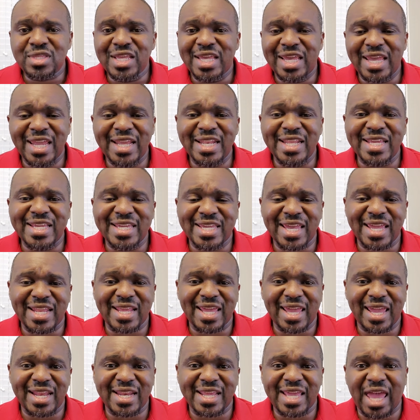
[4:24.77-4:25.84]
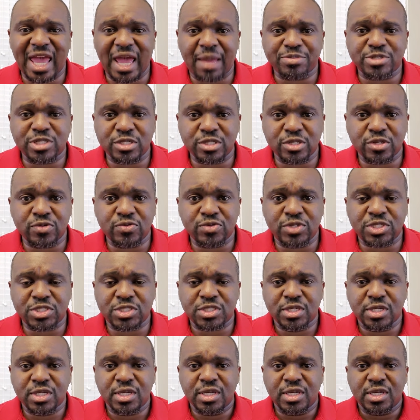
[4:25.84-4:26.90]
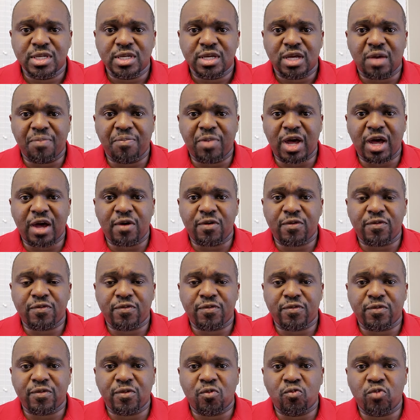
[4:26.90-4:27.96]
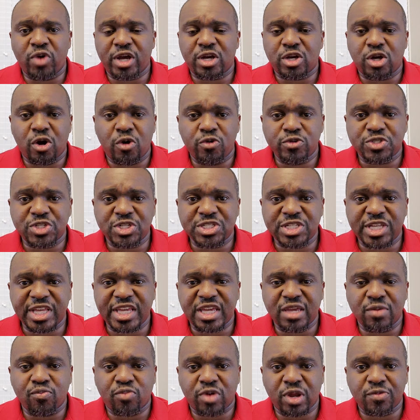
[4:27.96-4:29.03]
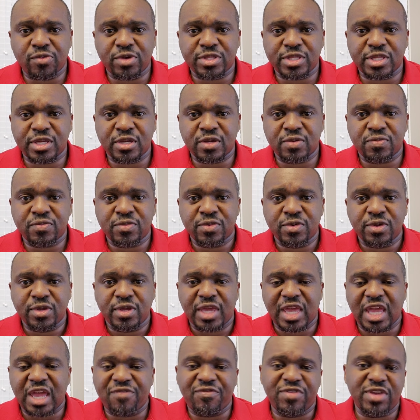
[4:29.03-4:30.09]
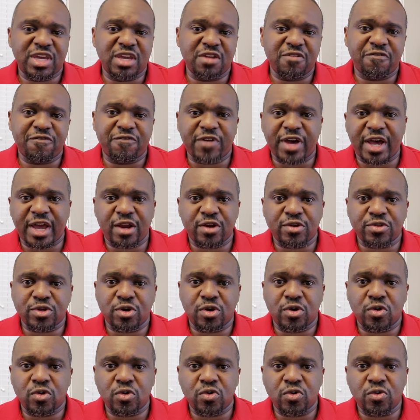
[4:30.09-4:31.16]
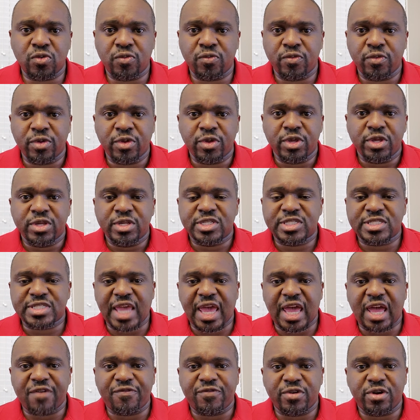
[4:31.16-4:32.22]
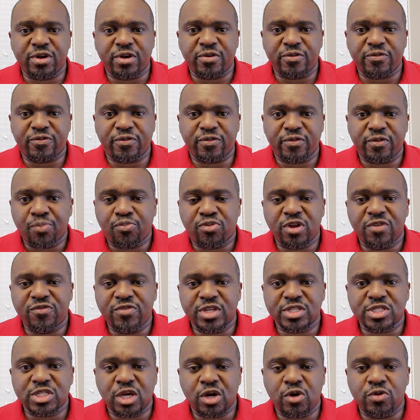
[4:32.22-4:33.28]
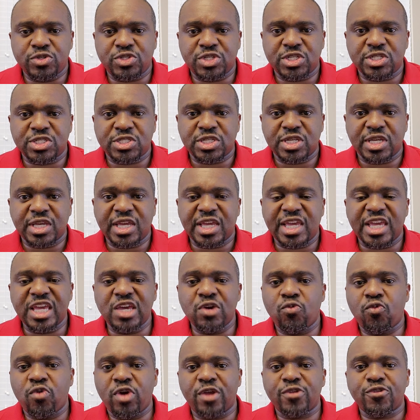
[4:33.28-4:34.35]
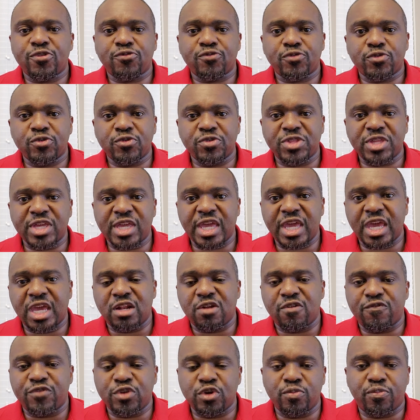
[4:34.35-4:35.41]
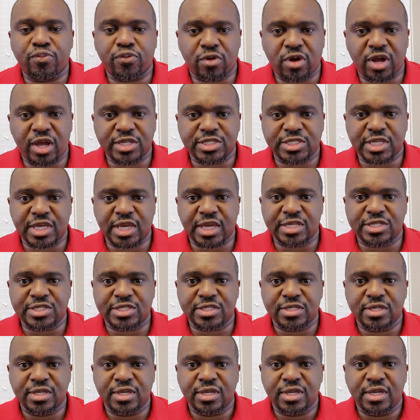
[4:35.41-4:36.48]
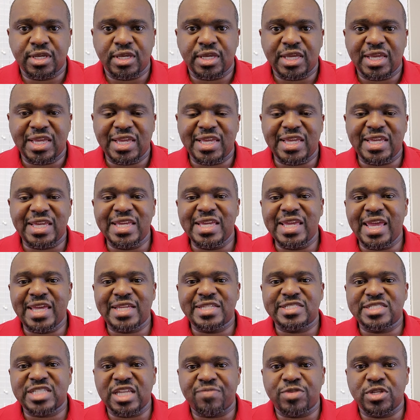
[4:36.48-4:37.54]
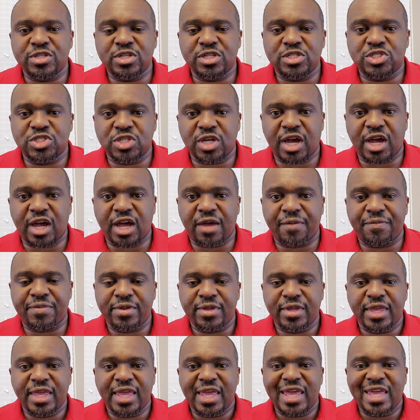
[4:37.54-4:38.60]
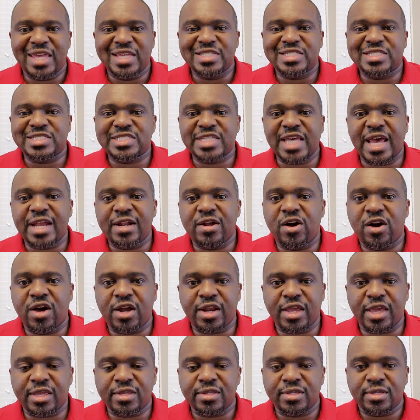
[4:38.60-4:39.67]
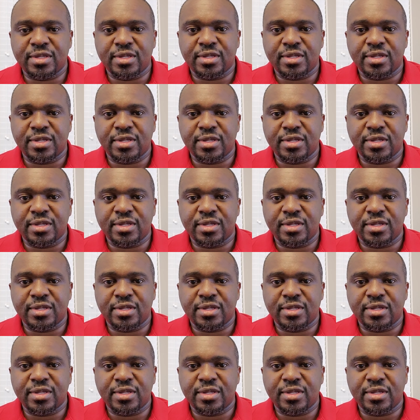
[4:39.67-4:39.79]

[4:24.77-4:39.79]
he didn't get any absolutes about what coaches he can bring with him, if he can fire the whole staff of previous coaches? He went through the interview process. He accepted the job, sat on it